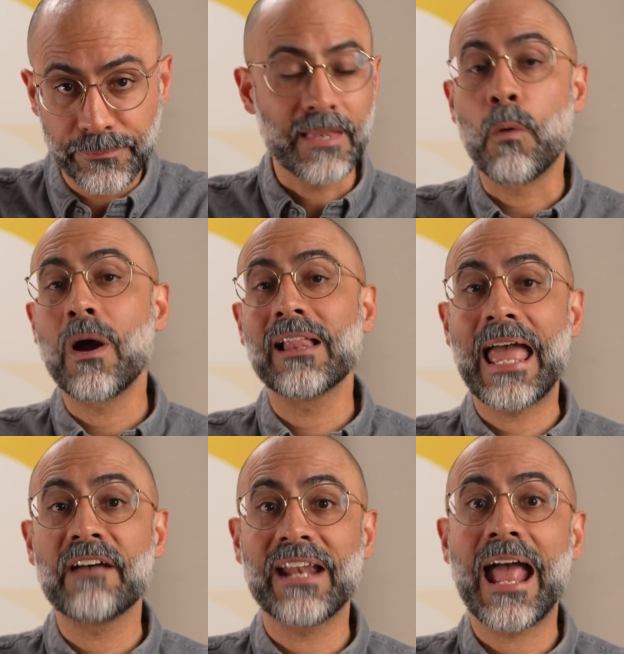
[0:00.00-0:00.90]
Now, while I
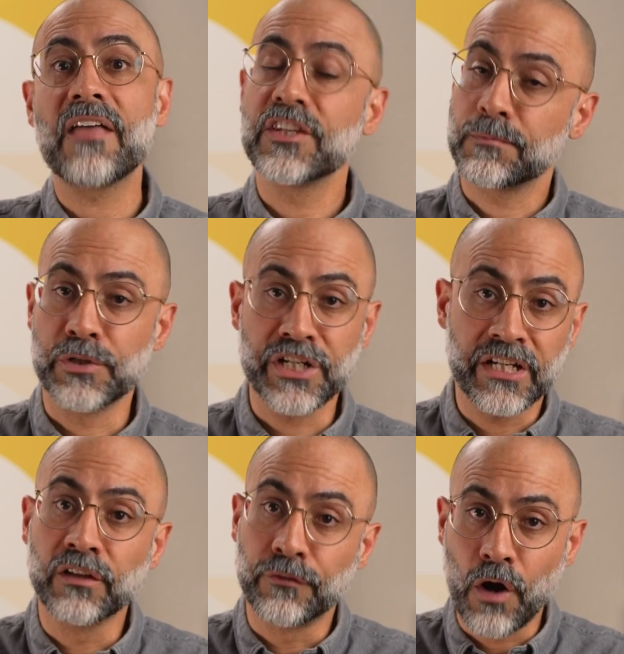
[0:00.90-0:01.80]
haven't had this
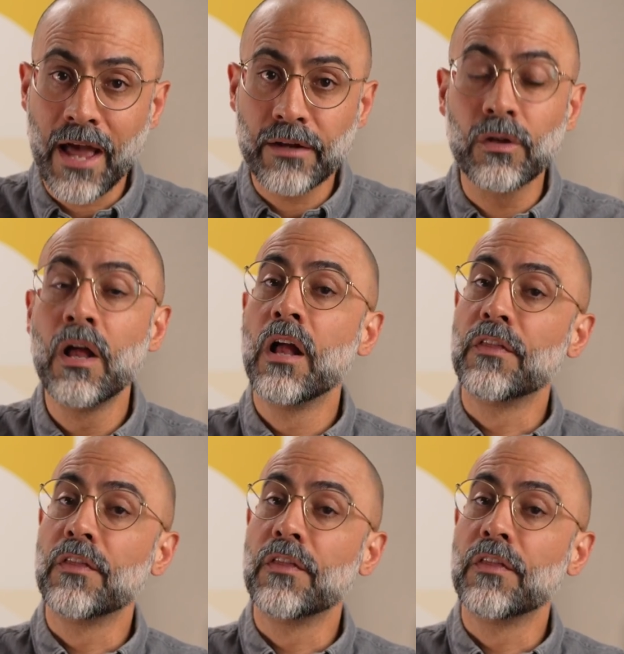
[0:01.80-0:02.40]
particular varietal,